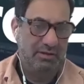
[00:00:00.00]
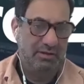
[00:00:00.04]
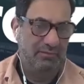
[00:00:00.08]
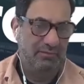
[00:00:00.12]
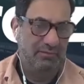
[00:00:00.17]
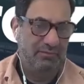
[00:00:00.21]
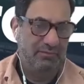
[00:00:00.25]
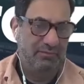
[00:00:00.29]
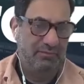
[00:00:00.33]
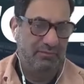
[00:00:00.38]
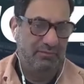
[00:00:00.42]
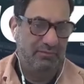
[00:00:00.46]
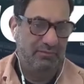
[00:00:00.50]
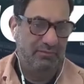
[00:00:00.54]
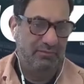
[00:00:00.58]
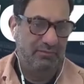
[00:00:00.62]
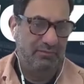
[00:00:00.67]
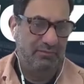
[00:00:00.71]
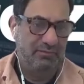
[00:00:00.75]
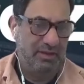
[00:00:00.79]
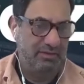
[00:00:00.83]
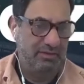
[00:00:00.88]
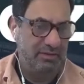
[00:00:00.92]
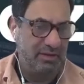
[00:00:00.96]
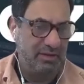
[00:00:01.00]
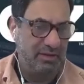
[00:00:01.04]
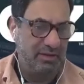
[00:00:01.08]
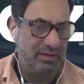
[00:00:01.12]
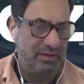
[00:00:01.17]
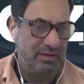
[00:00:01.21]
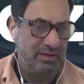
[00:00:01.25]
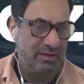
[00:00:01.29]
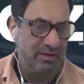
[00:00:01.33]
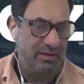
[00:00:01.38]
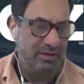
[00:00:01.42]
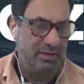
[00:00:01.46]
and you can invest in a
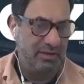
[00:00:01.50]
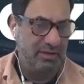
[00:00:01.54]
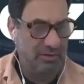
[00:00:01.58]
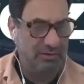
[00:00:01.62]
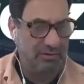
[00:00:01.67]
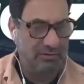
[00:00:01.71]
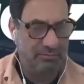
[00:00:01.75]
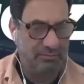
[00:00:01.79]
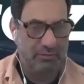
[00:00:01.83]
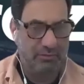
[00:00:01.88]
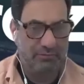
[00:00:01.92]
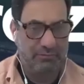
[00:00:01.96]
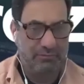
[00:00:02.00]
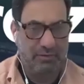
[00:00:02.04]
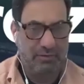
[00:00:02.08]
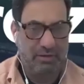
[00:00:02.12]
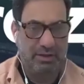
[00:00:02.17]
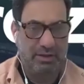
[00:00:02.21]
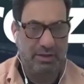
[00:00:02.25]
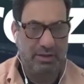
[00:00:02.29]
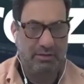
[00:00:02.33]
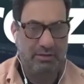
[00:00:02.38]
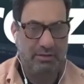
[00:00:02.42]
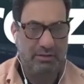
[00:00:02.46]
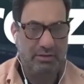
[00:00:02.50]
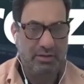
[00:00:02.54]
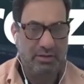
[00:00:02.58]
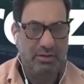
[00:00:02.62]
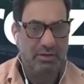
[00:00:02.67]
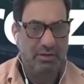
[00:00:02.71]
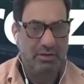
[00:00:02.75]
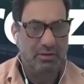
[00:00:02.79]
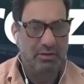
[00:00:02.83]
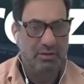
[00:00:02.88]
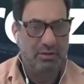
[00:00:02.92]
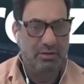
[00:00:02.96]
conservative to aggressive
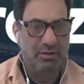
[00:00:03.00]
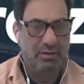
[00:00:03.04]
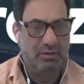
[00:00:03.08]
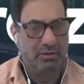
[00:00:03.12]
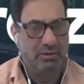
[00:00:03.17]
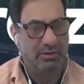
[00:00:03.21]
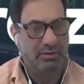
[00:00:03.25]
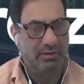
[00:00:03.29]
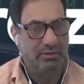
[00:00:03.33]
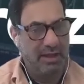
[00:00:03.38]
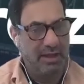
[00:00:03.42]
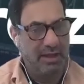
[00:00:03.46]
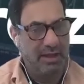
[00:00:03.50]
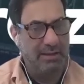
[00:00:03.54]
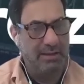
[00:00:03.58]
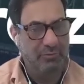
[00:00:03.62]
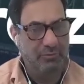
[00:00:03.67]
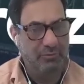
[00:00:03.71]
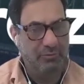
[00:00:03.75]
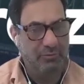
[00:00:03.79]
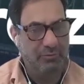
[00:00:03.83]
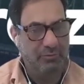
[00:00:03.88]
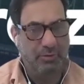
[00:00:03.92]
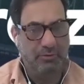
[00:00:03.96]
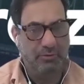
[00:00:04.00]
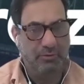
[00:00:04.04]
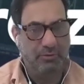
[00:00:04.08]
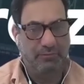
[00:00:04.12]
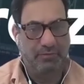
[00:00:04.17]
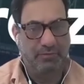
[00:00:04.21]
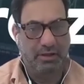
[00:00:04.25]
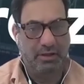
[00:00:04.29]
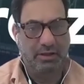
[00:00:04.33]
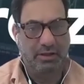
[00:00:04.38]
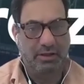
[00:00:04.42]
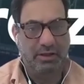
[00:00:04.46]
portfolio or into our
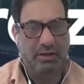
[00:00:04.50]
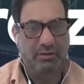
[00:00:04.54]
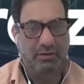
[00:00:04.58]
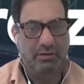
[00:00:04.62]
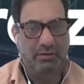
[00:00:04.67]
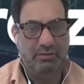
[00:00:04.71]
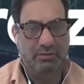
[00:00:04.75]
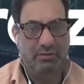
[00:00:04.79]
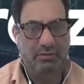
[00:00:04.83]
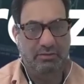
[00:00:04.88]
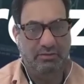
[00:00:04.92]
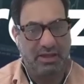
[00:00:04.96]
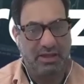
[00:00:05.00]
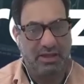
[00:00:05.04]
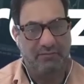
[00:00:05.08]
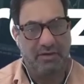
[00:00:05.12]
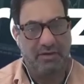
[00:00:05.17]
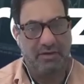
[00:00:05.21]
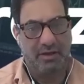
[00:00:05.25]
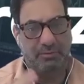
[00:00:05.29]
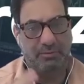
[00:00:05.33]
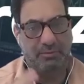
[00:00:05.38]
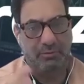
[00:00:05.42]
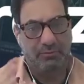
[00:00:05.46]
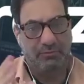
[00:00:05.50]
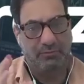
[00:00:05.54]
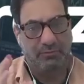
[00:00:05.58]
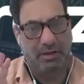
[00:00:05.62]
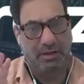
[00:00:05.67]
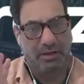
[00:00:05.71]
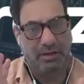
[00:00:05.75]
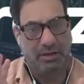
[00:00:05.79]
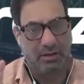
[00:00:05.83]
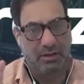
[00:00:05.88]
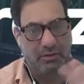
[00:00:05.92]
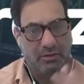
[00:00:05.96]
Emerald portfolio, Sapphire
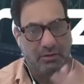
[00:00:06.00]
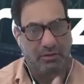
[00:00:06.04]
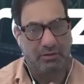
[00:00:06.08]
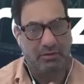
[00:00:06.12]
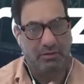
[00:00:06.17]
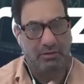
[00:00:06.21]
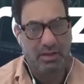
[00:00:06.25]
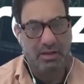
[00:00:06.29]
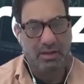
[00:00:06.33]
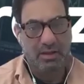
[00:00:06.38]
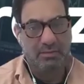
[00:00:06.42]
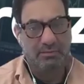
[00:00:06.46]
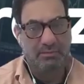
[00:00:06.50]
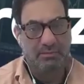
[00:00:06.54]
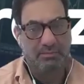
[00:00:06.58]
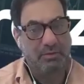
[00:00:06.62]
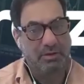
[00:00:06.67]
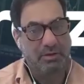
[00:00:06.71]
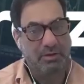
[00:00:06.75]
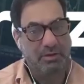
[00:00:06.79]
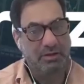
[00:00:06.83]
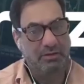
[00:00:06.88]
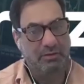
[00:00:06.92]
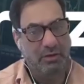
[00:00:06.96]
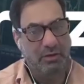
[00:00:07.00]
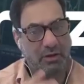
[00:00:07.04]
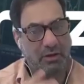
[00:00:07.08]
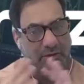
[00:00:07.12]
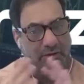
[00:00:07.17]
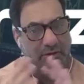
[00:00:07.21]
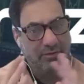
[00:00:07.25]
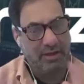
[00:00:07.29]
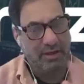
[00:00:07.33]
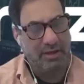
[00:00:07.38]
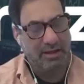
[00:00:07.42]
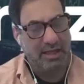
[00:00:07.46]
portfolio. But when
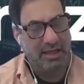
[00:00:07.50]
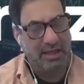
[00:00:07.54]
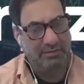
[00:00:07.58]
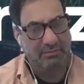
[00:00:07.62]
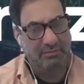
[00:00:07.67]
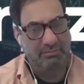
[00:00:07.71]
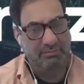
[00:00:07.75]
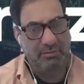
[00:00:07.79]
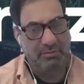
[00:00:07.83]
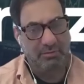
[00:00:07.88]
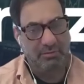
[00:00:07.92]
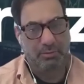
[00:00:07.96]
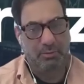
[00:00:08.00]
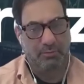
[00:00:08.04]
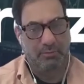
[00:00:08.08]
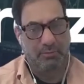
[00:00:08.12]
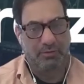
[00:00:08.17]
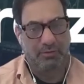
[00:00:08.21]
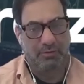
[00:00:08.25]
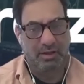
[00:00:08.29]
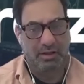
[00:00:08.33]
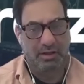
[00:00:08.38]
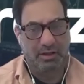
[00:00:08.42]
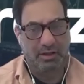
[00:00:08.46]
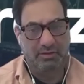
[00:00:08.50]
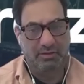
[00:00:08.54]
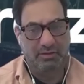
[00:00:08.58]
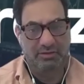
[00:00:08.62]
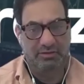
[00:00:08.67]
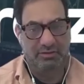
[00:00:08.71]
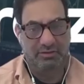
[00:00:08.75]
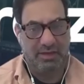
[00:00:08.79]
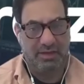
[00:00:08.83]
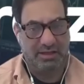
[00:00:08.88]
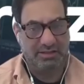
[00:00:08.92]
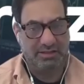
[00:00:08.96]
you go into our customer
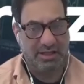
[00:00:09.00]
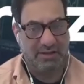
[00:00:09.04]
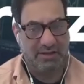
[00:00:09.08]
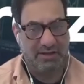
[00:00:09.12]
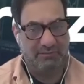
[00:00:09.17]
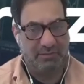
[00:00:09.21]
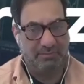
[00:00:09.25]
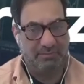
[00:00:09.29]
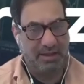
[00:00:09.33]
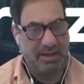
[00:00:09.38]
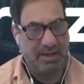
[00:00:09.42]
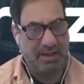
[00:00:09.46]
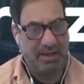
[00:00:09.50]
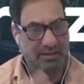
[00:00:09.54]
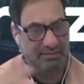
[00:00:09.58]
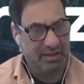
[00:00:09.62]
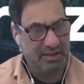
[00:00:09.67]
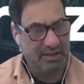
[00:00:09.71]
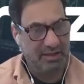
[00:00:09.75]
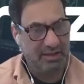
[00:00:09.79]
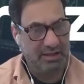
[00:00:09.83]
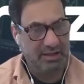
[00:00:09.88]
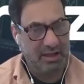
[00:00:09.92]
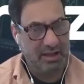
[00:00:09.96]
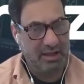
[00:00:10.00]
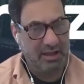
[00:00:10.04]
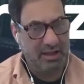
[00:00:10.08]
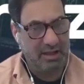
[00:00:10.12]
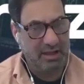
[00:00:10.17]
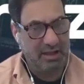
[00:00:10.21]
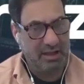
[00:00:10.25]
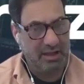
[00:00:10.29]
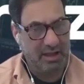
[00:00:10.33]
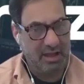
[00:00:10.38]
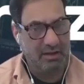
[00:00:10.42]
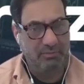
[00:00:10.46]
portfolios, you do actually have to pay a slightly
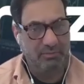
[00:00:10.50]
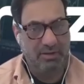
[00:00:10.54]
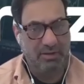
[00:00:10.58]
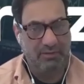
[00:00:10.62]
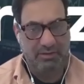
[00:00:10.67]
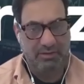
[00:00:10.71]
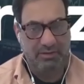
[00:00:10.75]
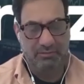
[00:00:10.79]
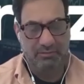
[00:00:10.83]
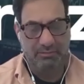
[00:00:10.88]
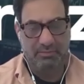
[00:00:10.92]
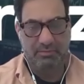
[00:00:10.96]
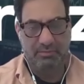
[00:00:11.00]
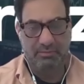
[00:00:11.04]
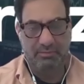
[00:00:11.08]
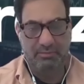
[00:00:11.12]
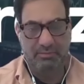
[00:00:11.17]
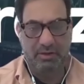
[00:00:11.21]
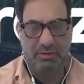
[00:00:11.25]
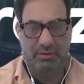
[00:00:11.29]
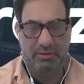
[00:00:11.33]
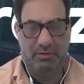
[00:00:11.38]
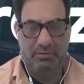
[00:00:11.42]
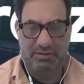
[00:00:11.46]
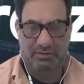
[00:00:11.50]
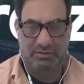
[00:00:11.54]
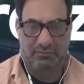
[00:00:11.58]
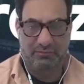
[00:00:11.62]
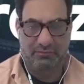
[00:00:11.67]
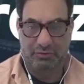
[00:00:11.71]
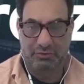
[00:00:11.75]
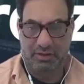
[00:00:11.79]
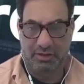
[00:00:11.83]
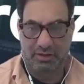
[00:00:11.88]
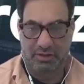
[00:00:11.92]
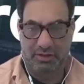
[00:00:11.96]
higher revenue model,
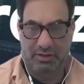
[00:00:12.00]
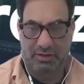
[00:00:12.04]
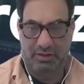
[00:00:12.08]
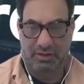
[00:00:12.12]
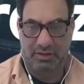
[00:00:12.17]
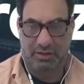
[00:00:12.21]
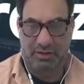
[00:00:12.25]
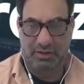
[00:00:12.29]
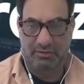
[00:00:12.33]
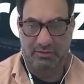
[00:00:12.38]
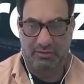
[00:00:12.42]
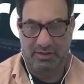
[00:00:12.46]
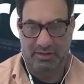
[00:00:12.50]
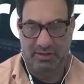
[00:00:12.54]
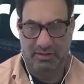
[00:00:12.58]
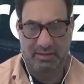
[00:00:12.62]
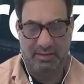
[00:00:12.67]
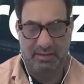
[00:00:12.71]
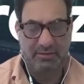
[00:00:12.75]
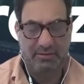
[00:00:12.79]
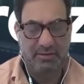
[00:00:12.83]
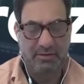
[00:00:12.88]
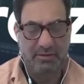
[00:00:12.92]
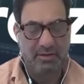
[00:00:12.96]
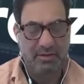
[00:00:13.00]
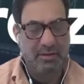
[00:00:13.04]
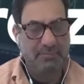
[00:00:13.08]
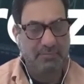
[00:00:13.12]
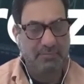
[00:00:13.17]
which is $4.50 a month.